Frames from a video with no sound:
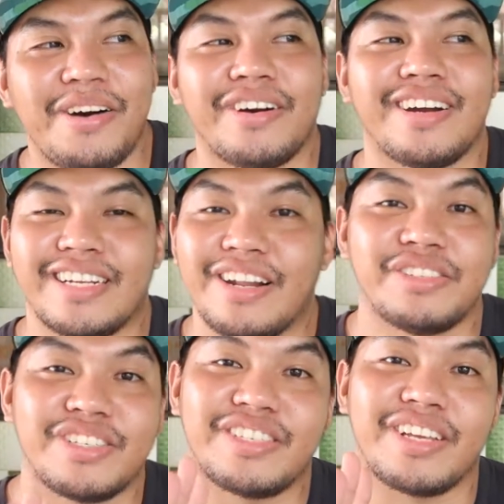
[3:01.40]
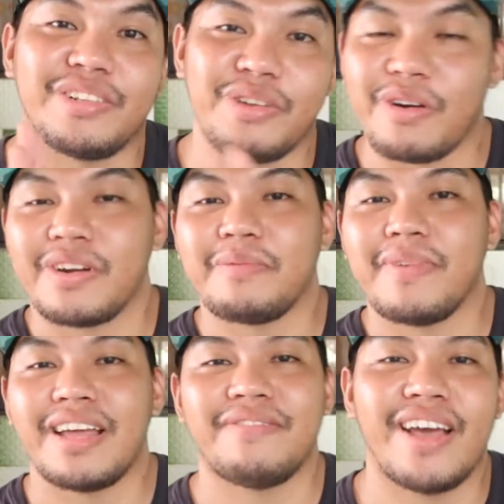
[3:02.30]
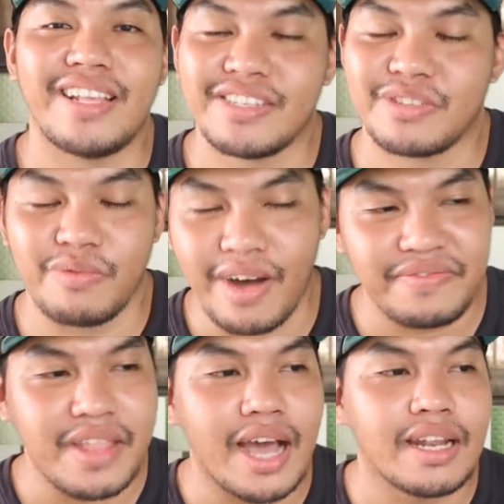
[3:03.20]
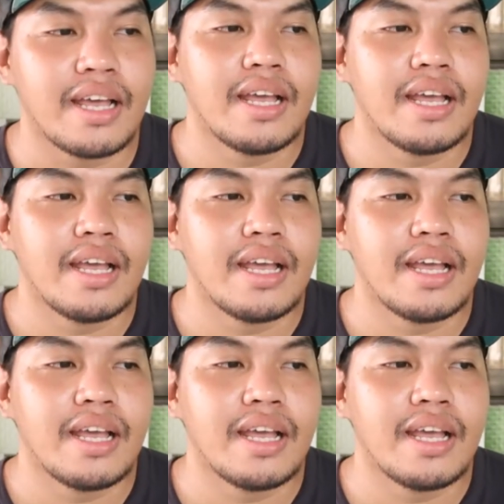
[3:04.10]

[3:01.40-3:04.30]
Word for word: or you know just ignoring my advances and whatnot